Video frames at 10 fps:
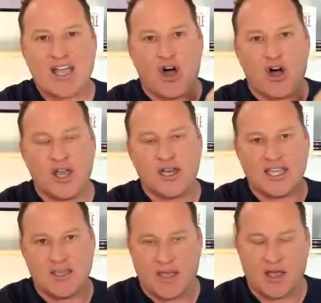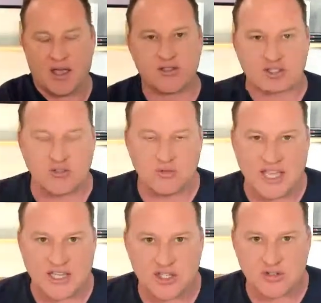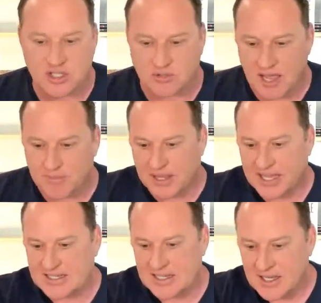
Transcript: on email to get you to the right place,